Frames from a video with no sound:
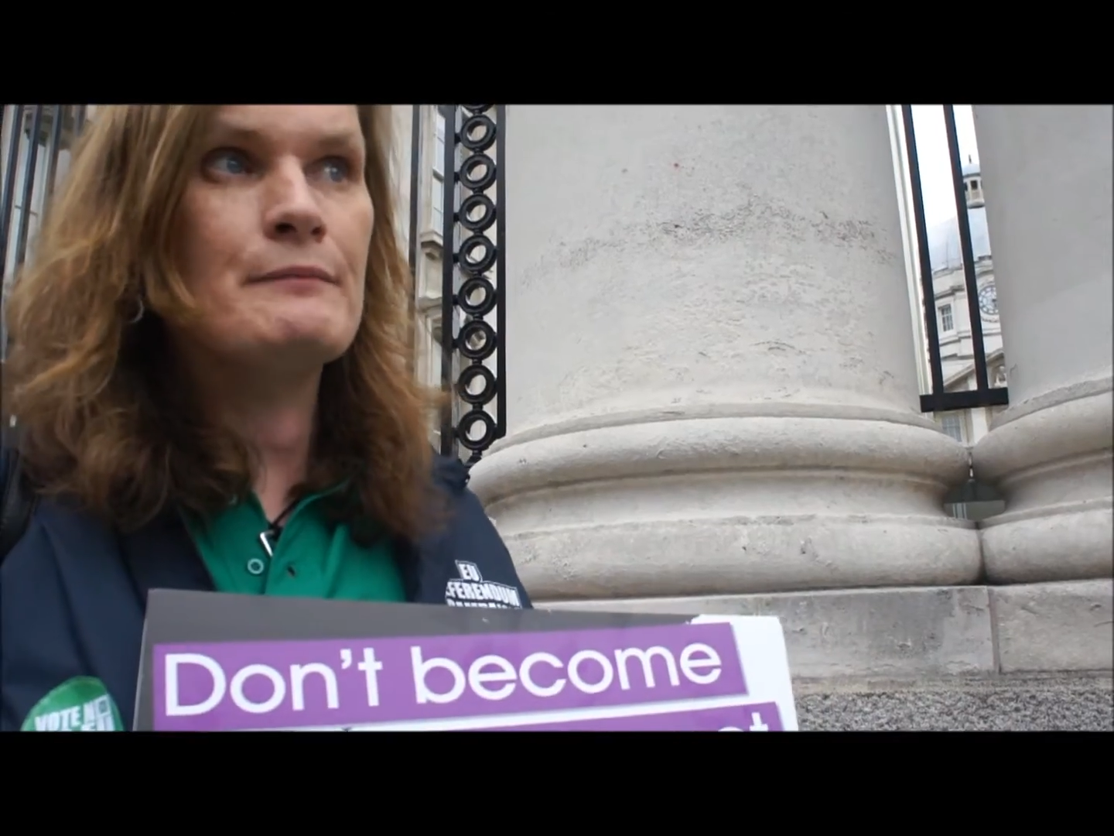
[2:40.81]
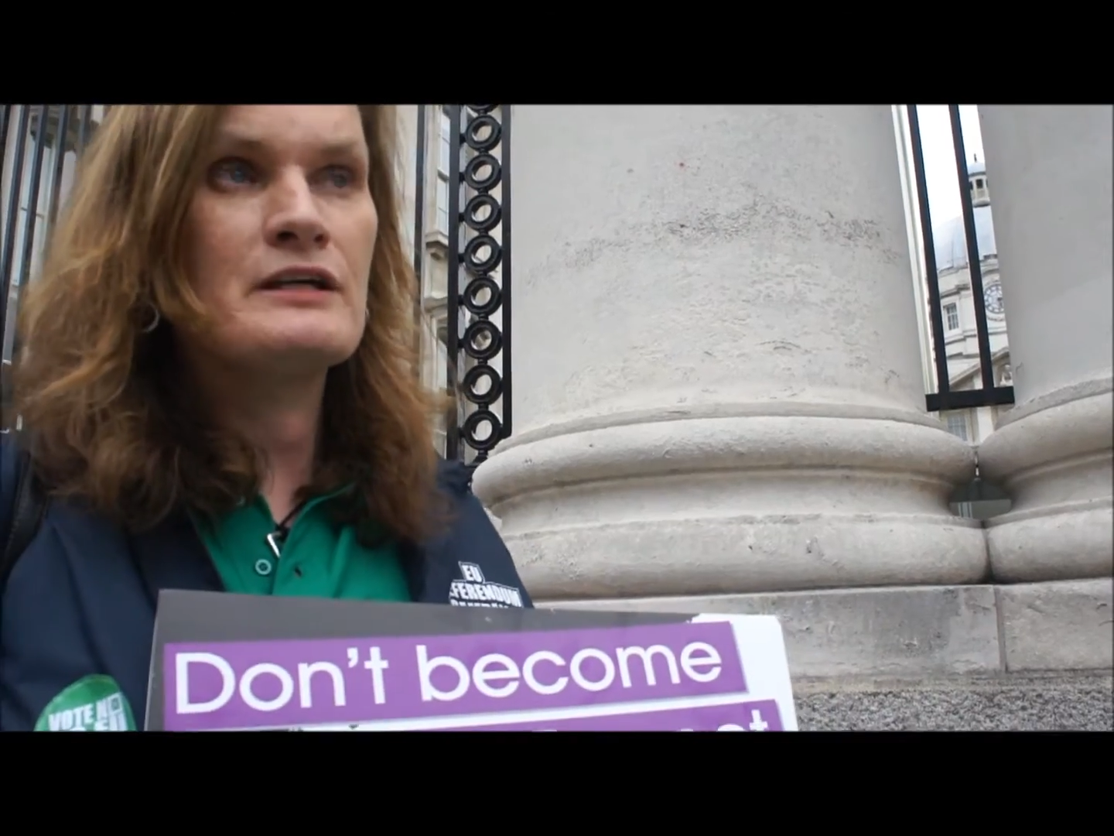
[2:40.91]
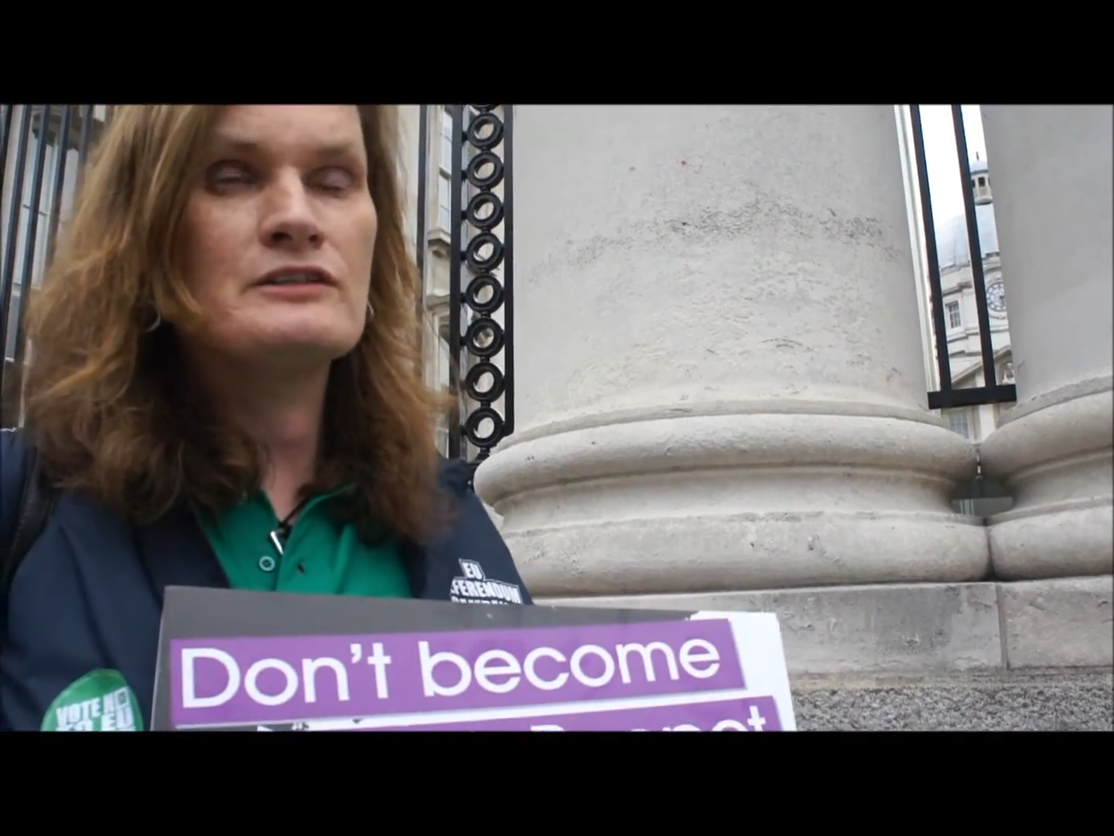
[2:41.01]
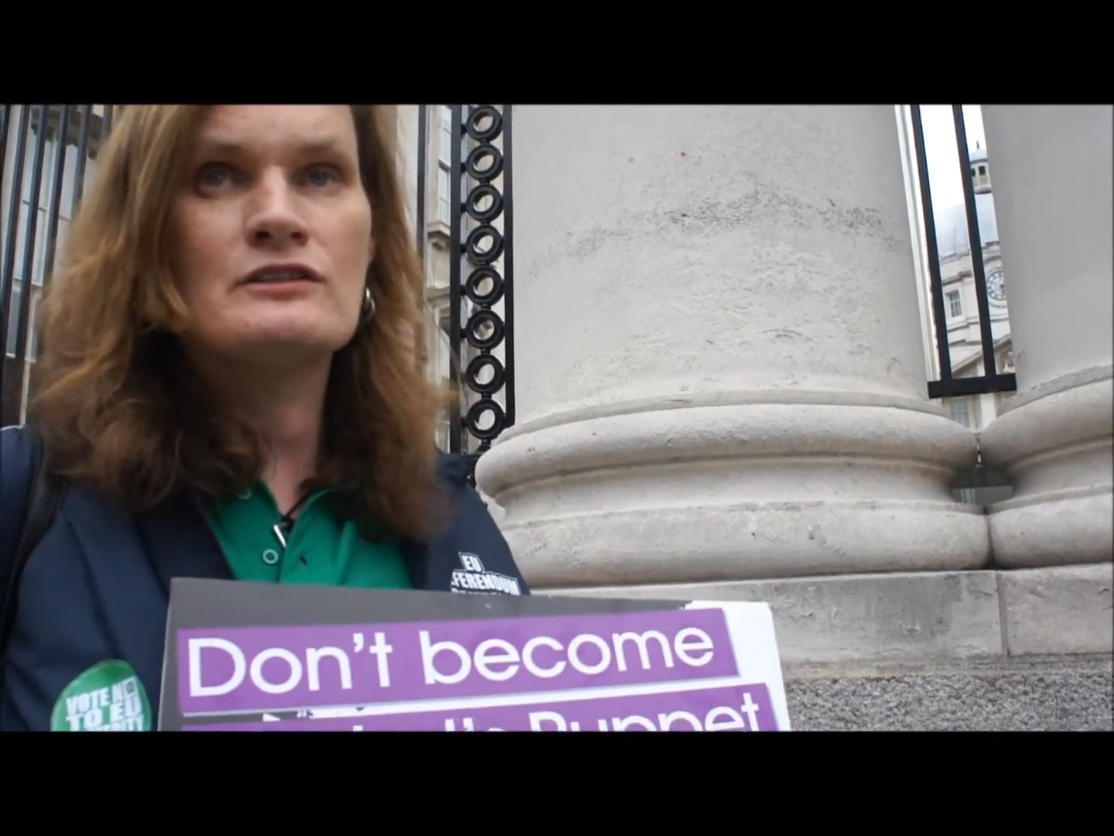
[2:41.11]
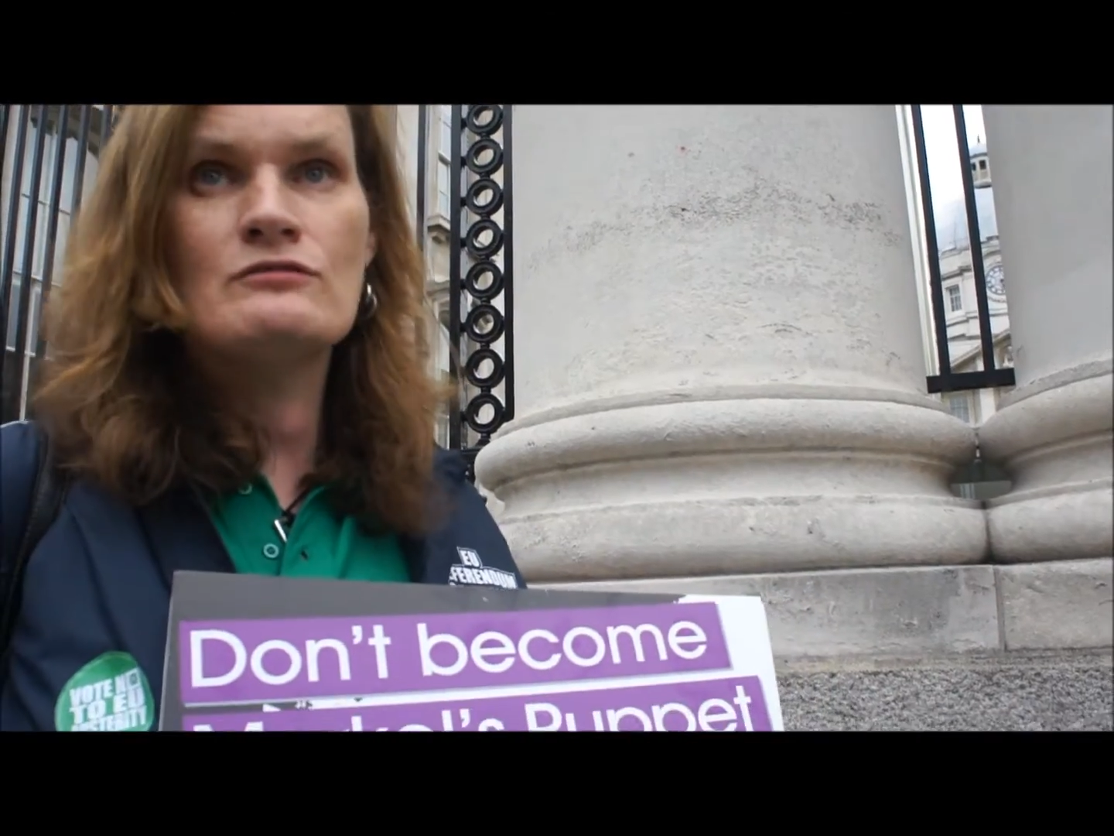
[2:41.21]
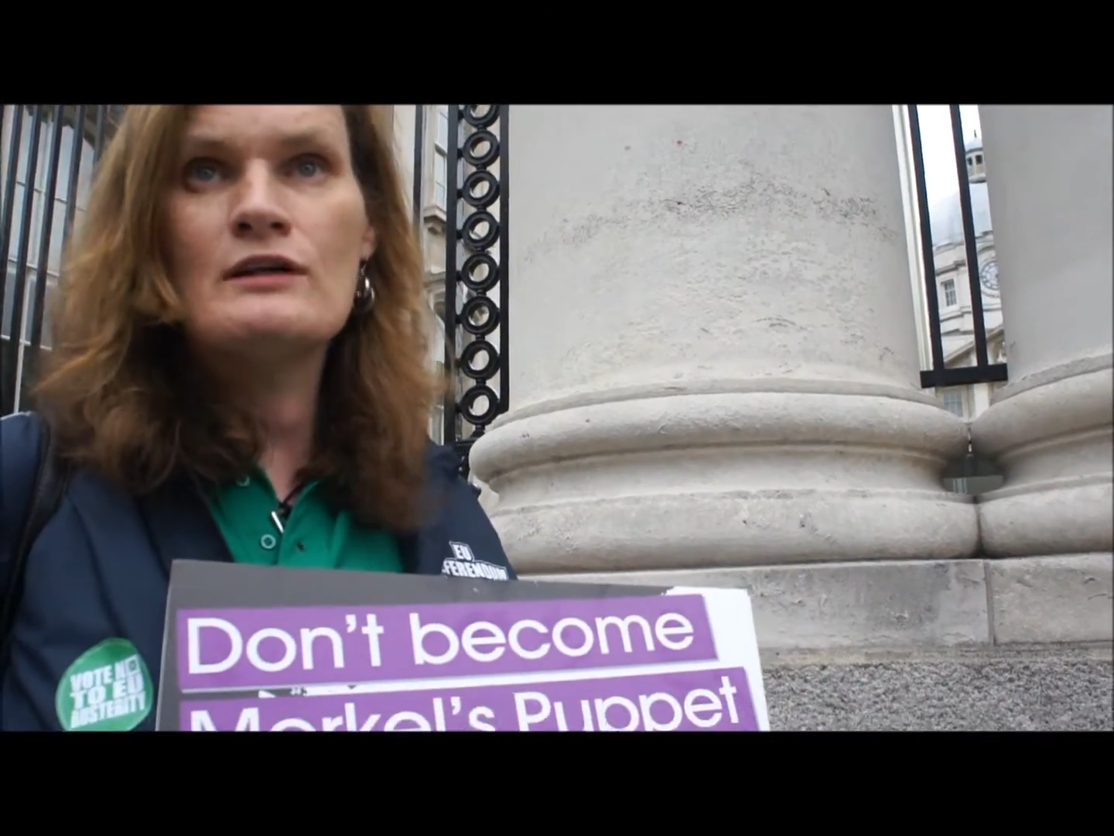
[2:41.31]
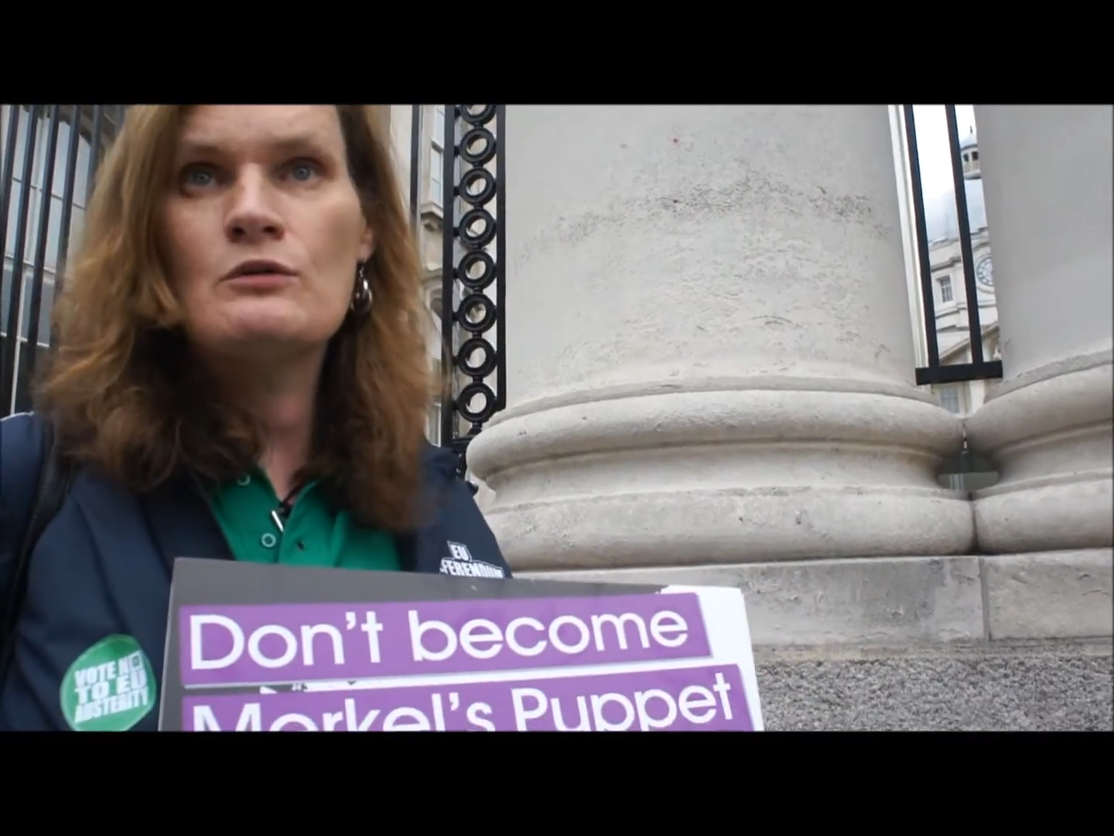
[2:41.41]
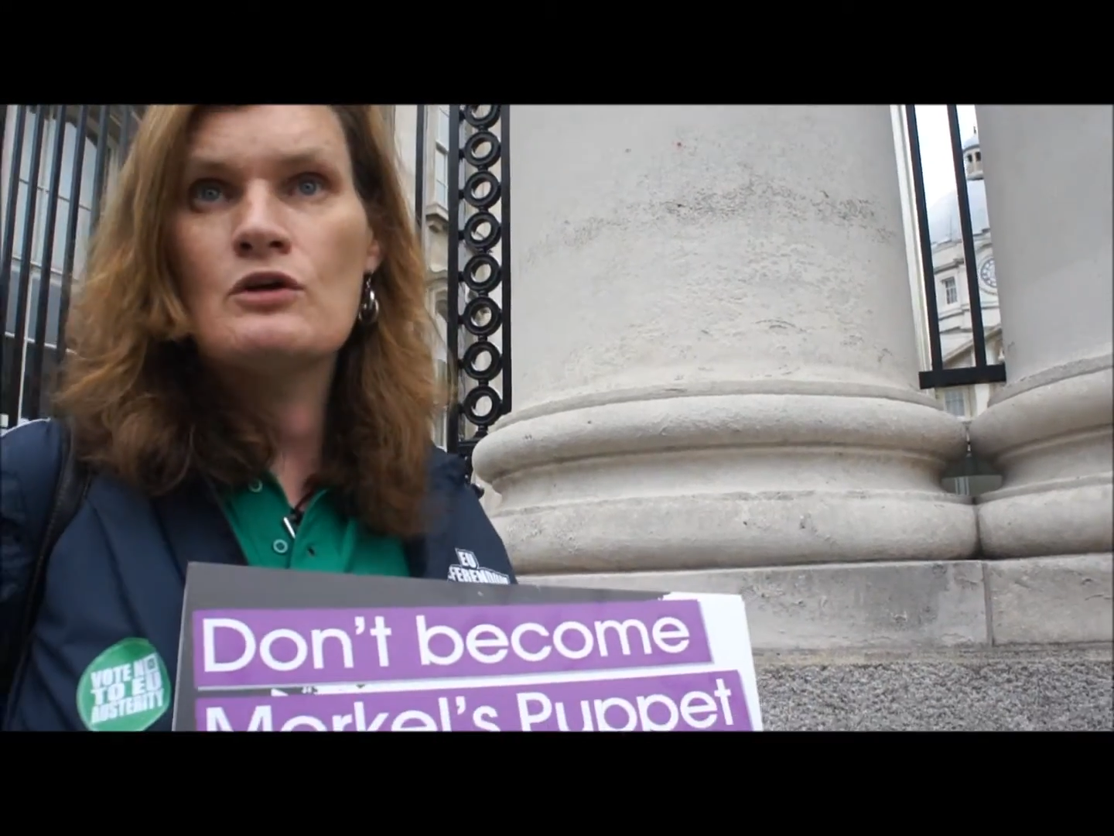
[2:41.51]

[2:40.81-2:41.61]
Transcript: because the real